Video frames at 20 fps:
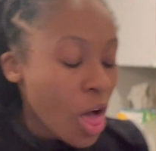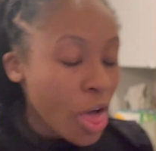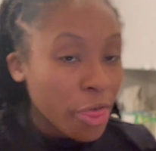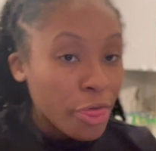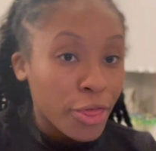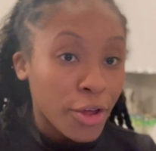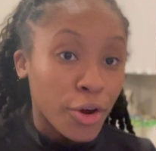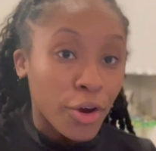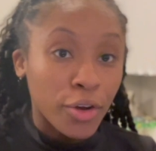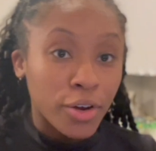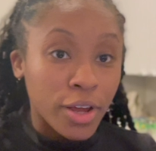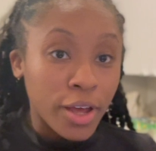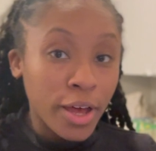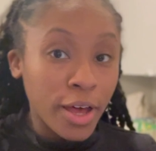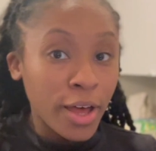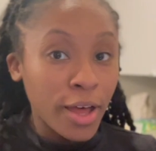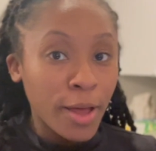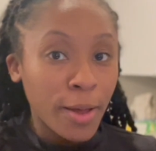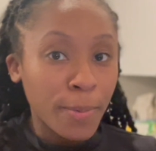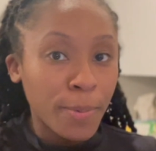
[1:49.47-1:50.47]
1/3
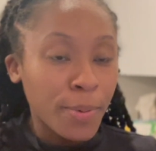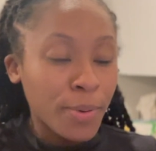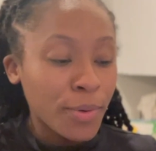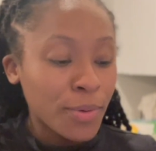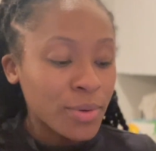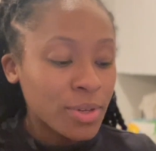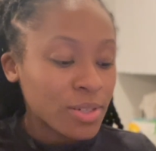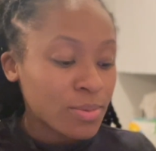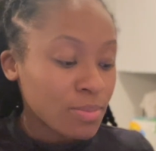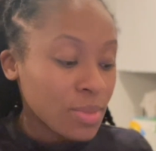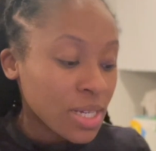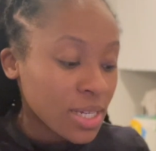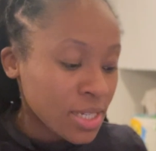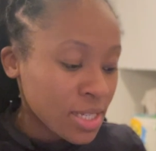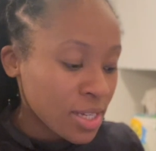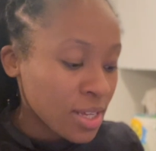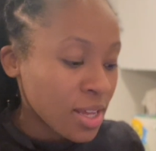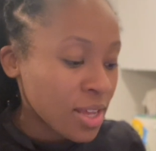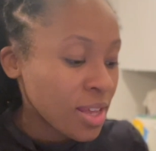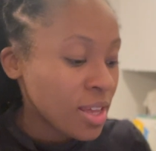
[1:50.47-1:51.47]
cup was
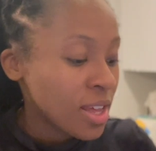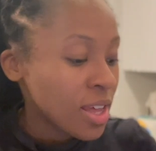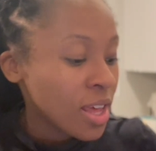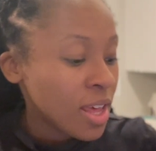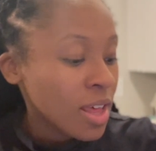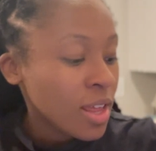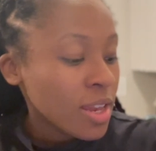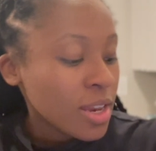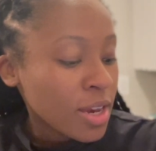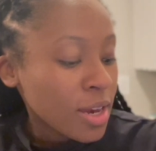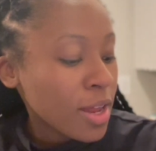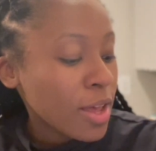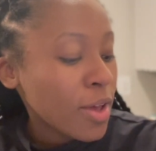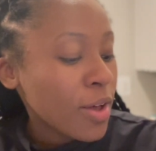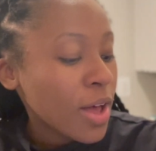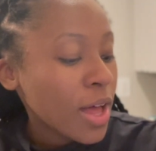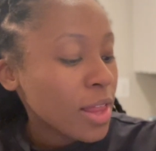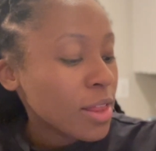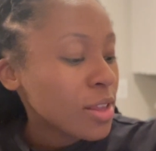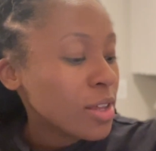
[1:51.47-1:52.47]
missing.
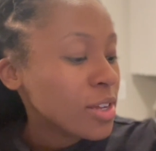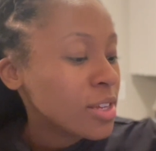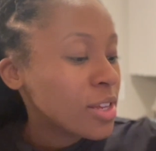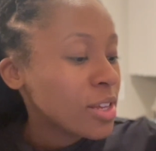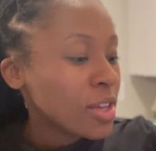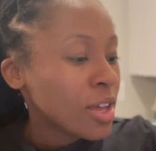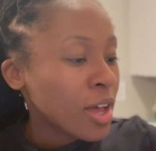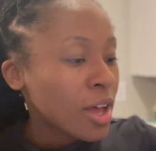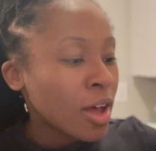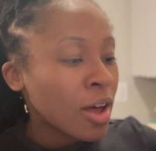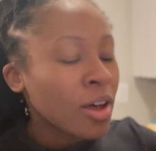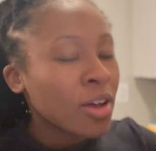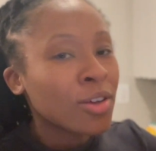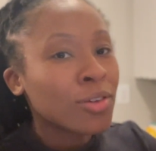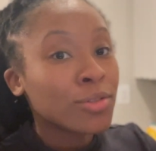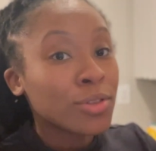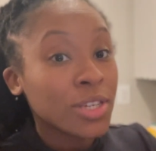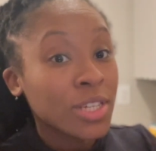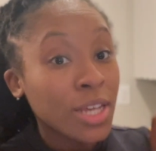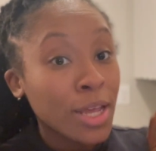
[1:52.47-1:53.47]
Now I looked
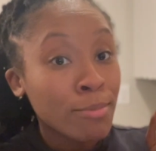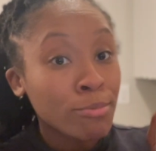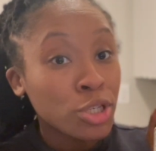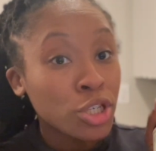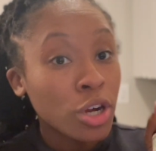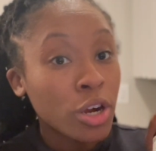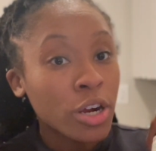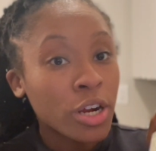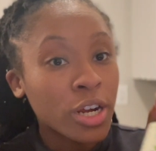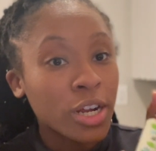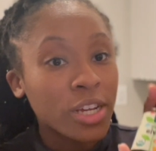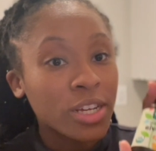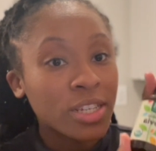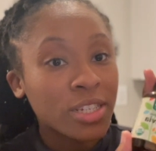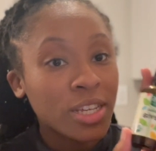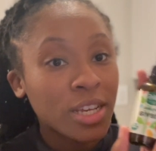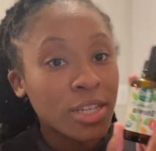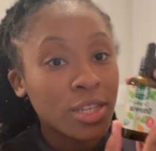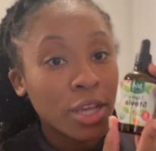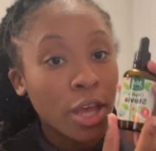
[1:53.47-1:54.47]
on the same chart, it
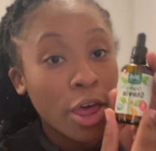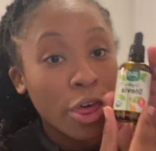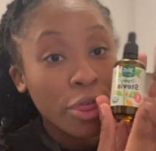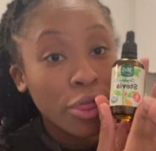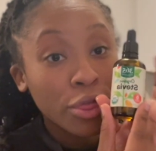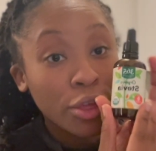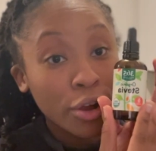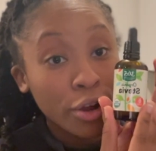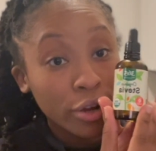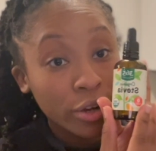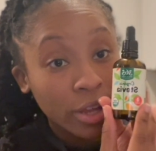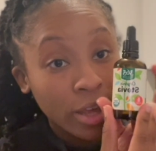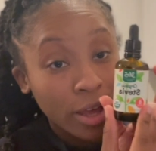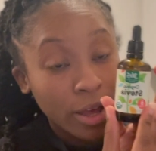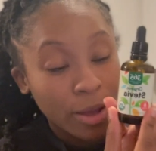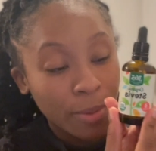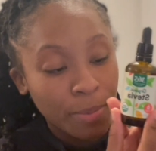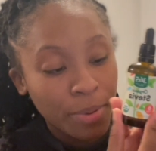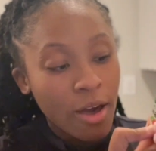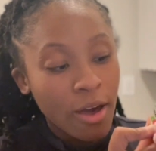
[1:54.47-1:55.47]
says a 1/3
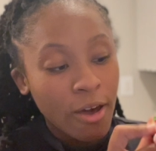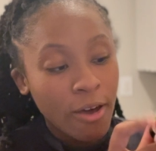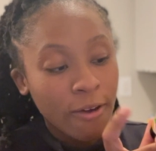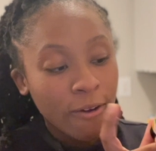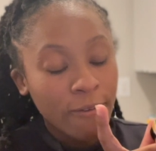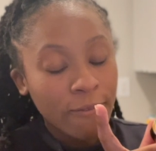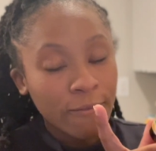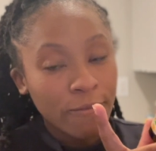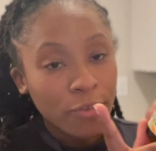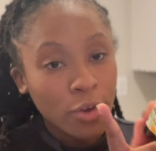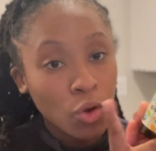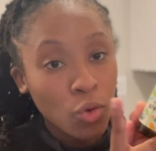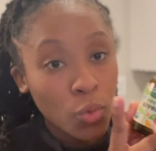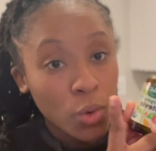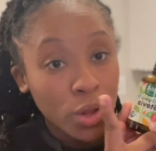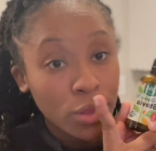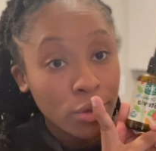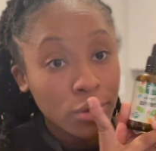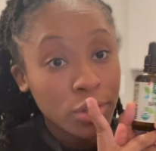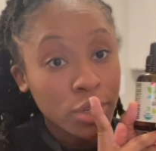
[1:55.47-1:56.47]
cup of
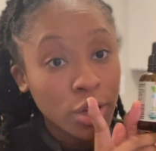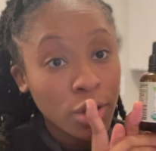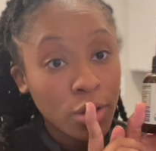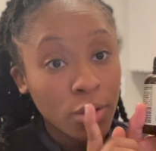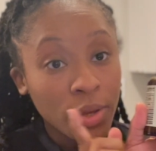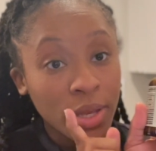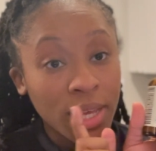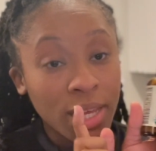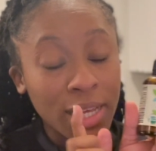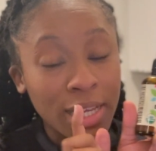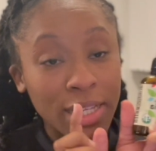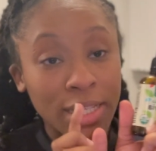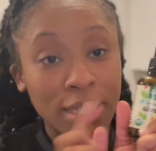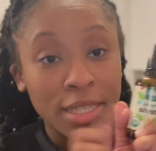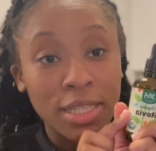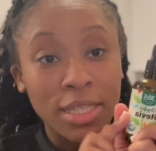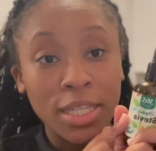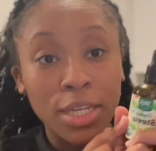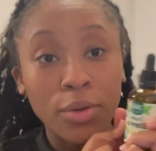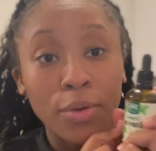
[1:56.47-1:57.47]
erythritol
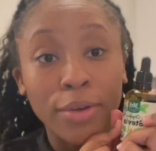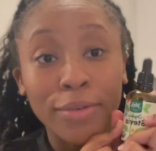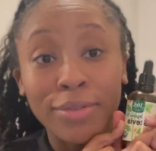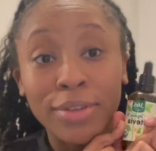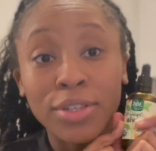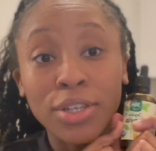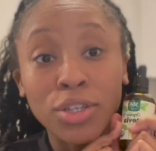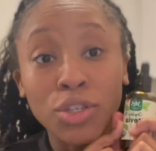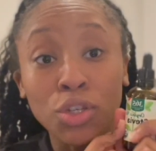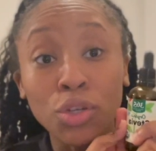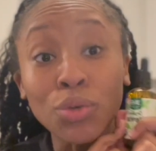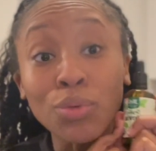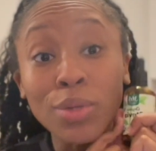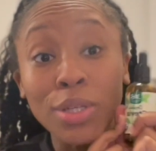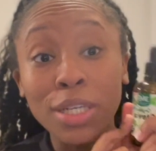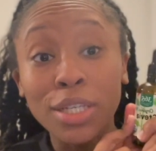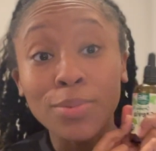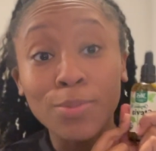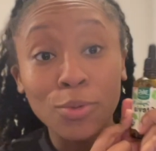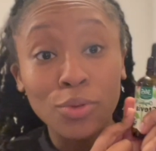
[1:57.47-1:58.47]
is equivalent to 2
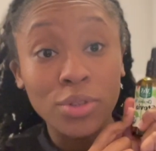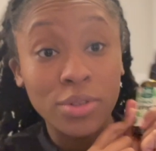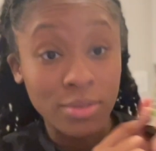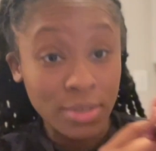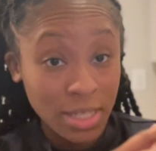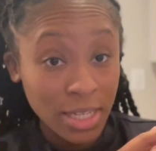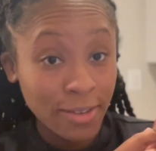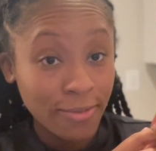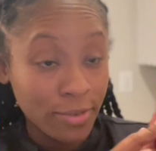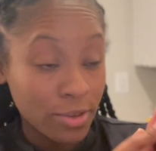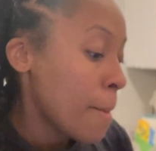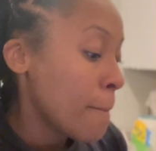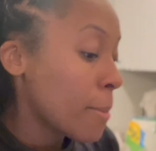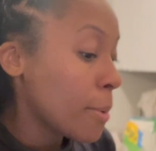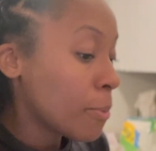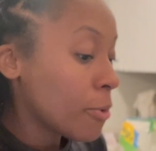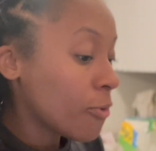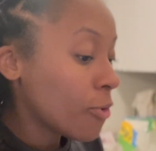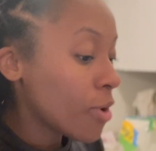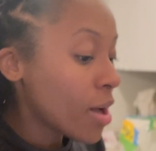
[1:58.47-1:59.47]
teaspoons of stevia.
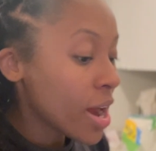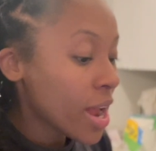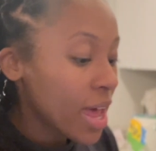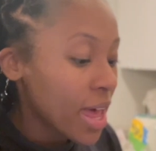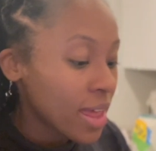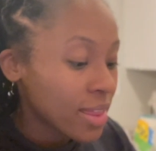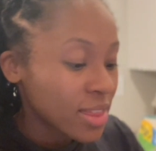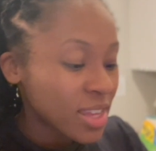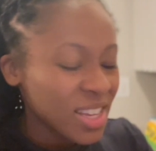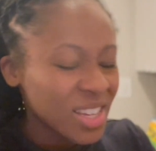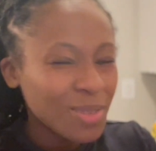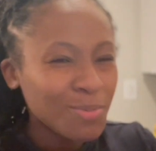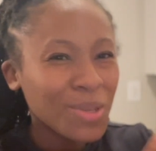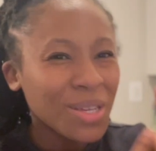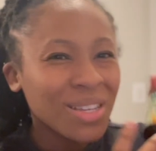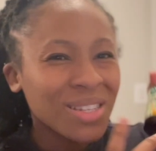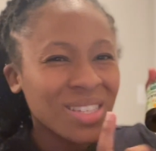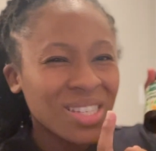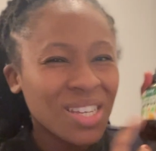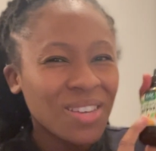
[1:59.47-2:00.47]
But before I add this,
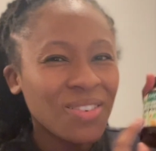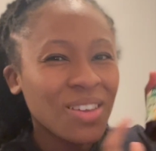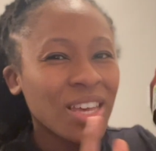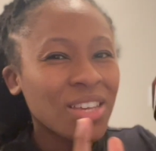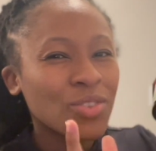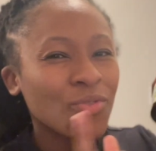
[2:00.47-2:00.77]
because stevia has a